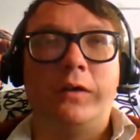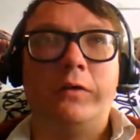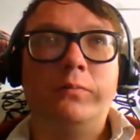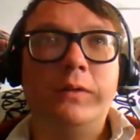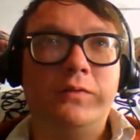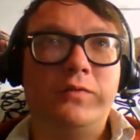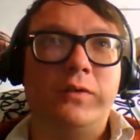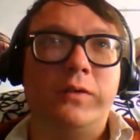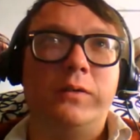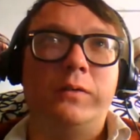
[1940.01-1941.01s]
uh,
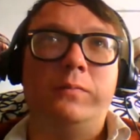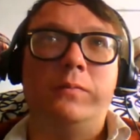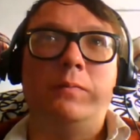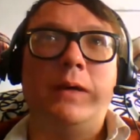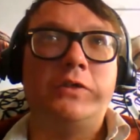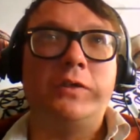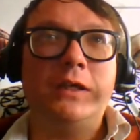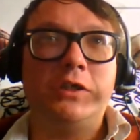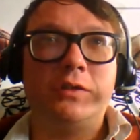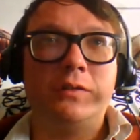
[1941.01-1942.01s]
wisdom,
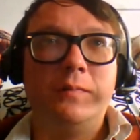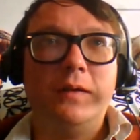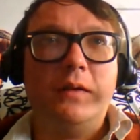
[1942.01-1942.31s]
imagination,